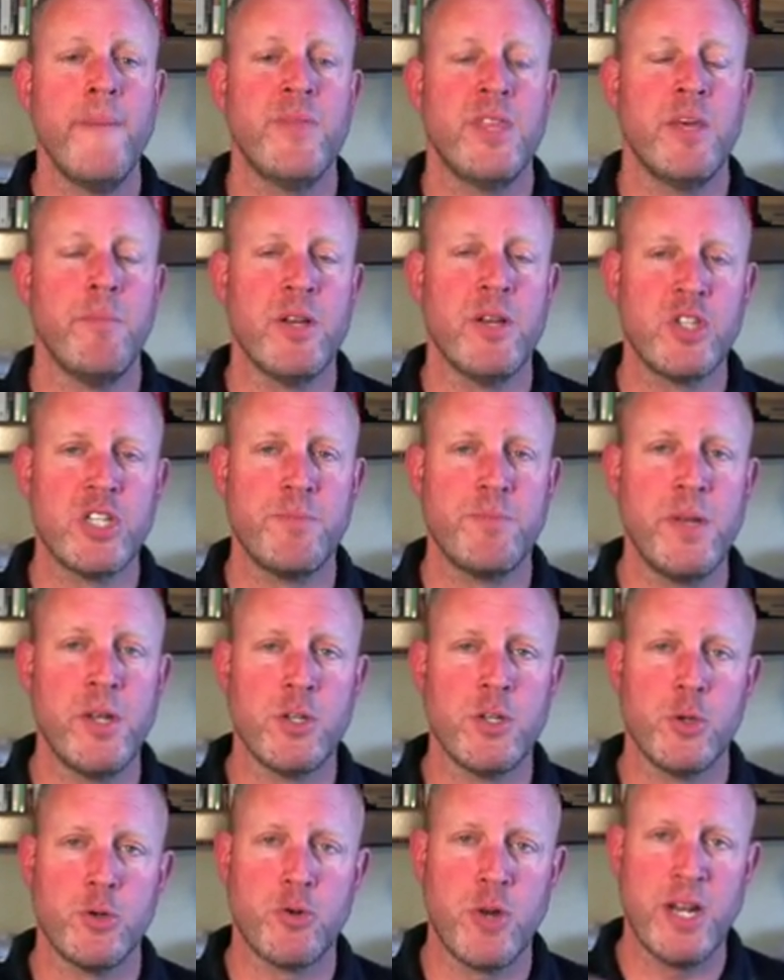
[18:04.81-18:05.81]
The muscle
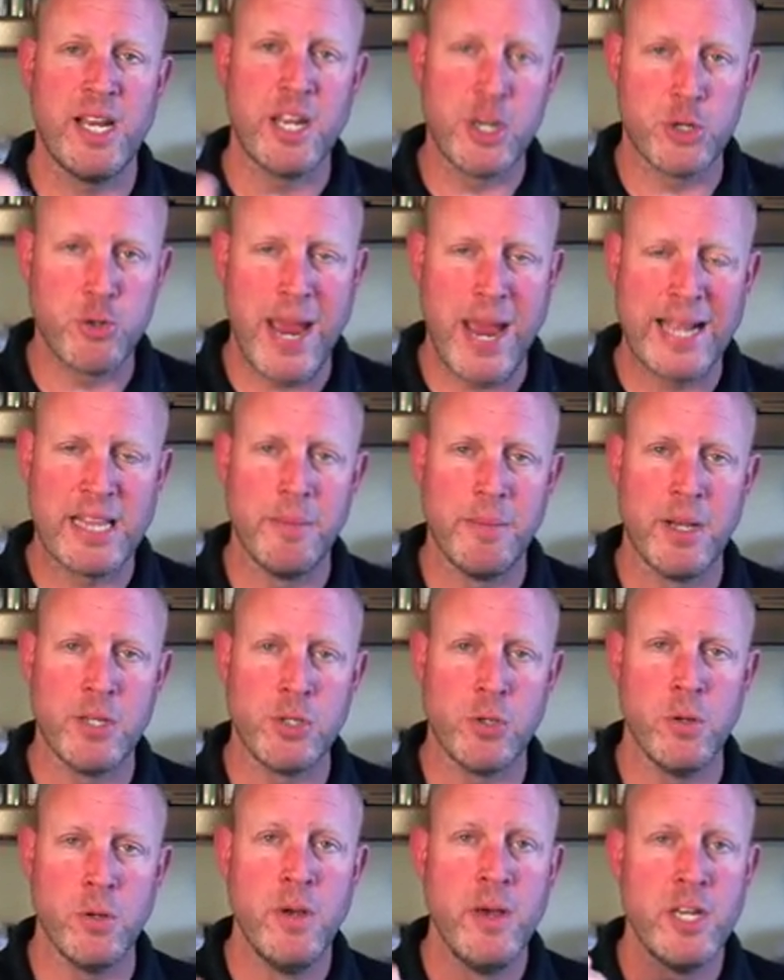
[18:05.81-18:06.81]
spindles will try to contract the
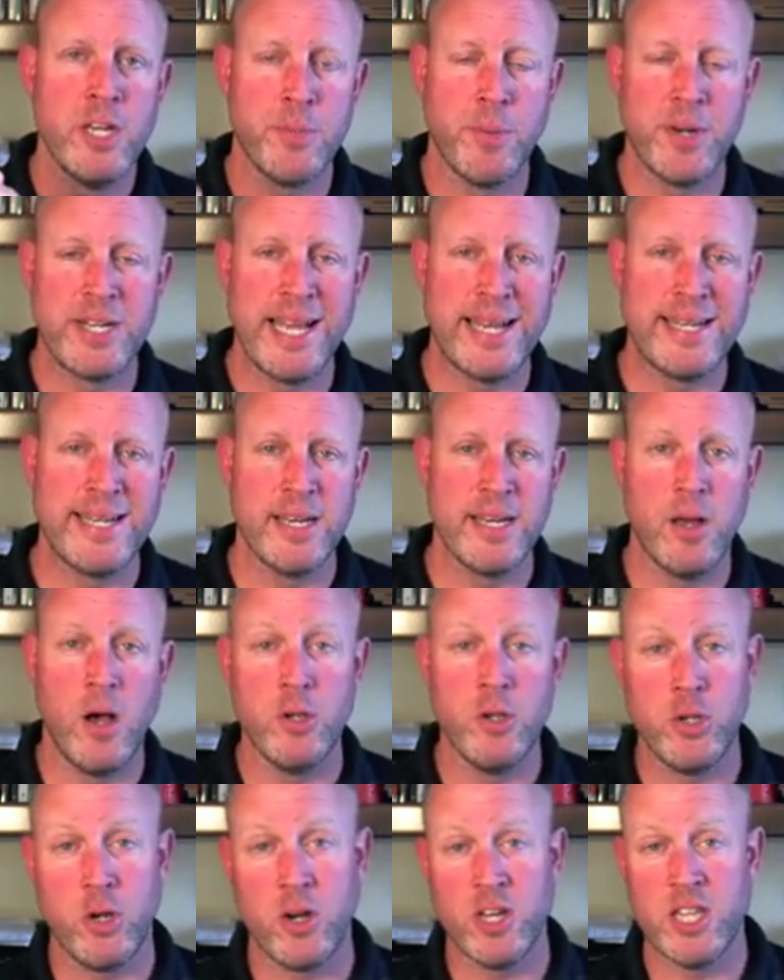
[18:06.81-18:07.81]
muscle to protect it,
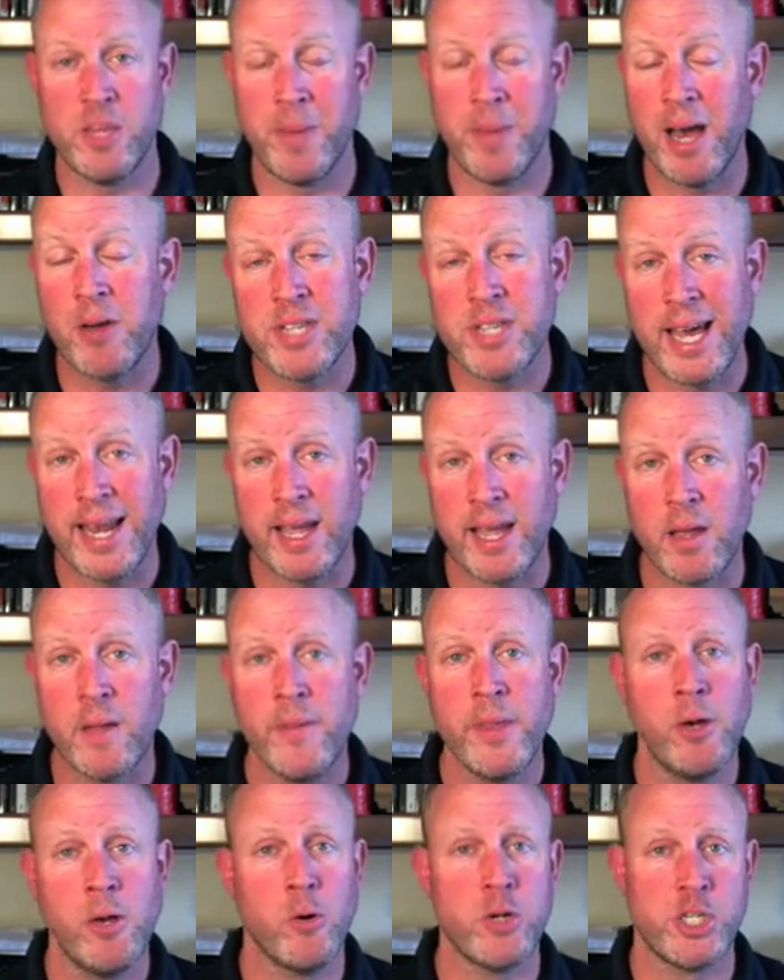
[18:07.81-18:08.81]
also called the myotatic
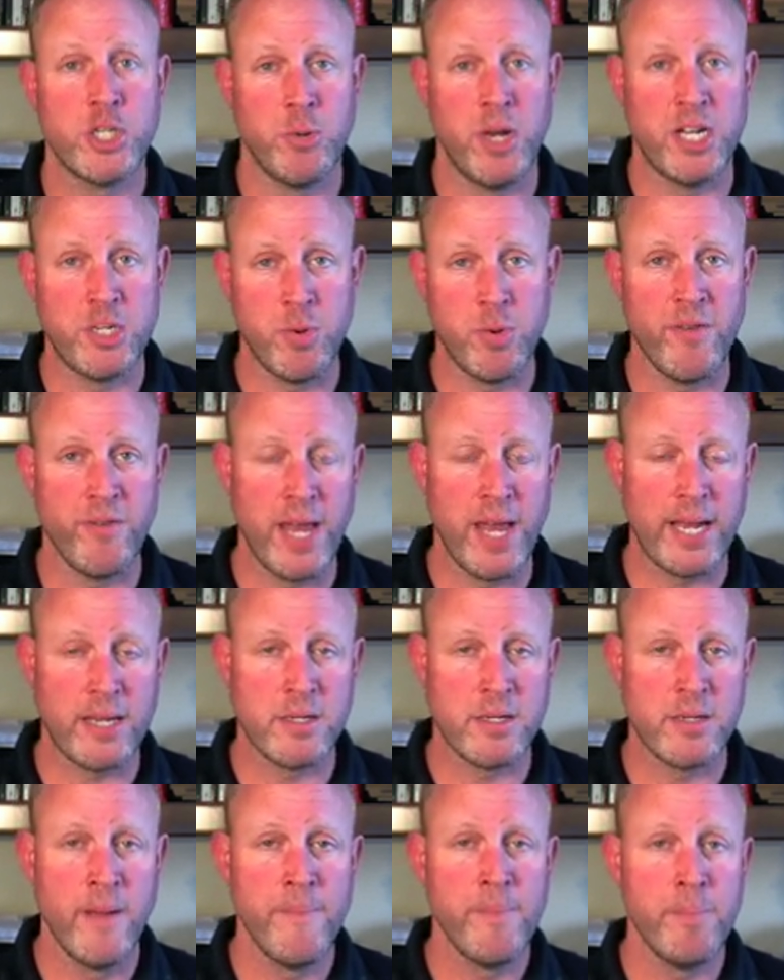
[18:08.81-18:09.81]
or stretch
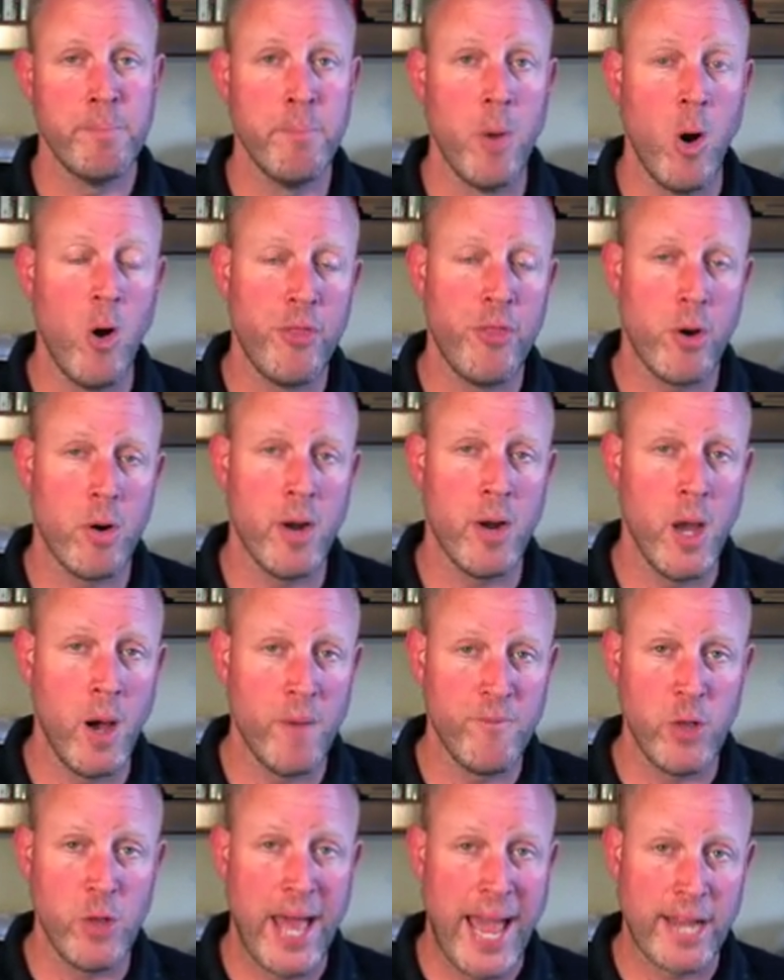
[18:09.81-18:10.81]
reflex. Both are
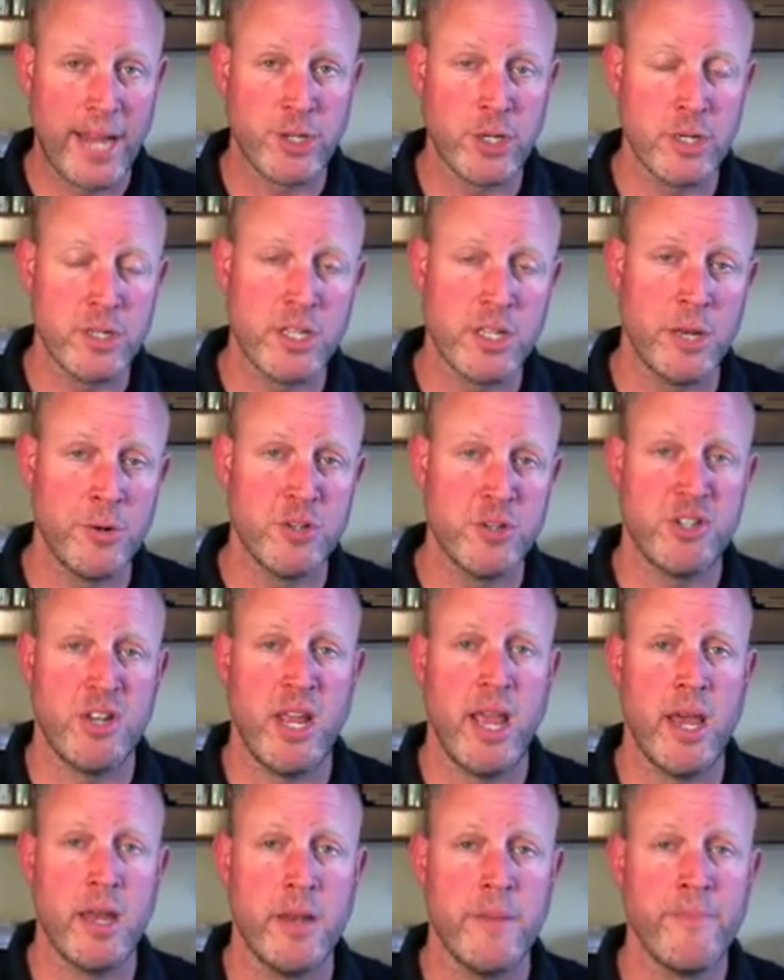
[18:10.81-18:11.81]
helpful actions to
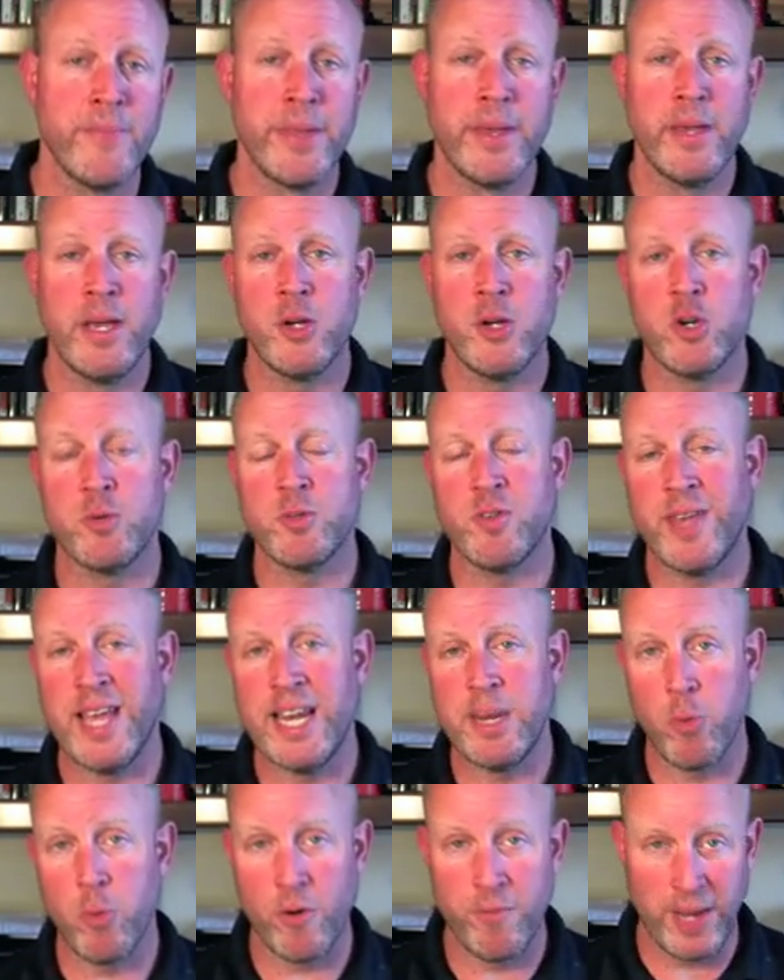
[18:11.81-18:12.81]
understand in terms of
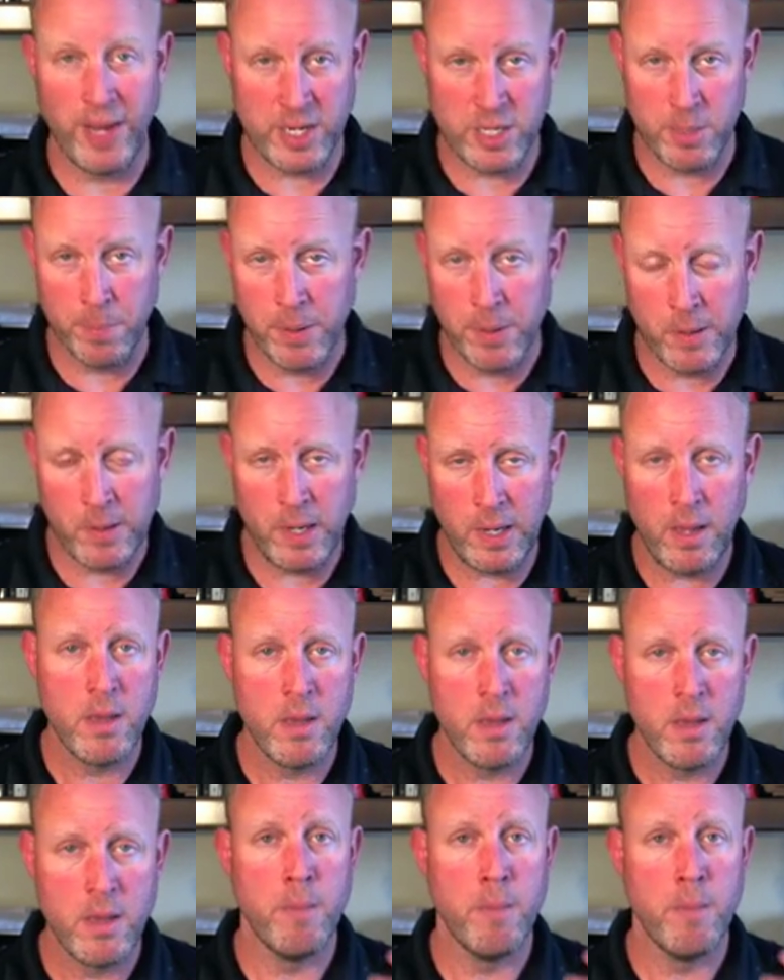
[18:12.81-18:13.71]
getting more flexibility.